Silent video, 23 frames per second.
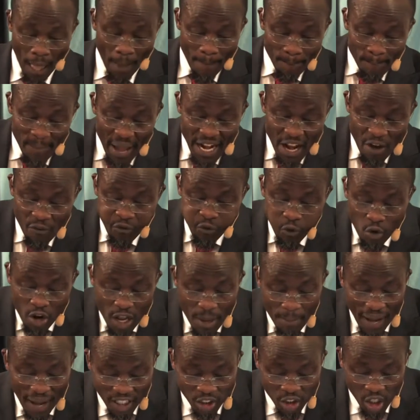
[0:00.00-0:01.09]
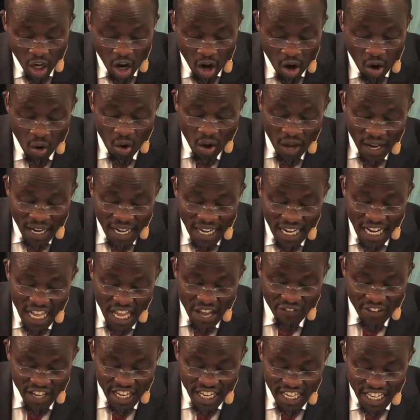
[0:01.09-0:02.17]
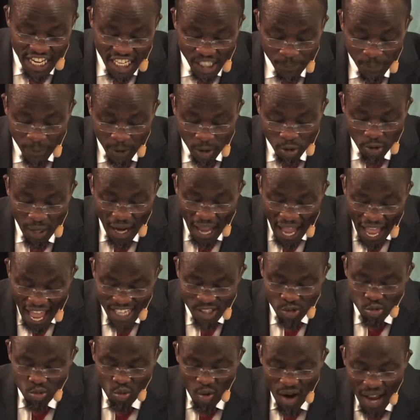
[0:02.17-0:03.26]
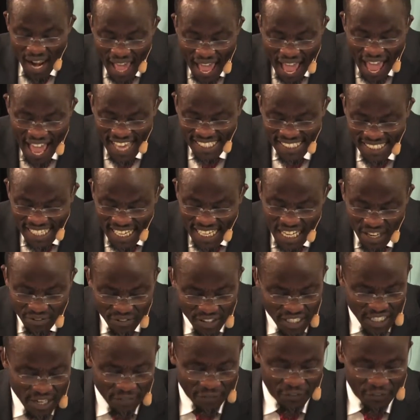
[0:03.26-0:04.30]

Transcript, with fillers: But the fully mature live in the spiritual as well as they live in the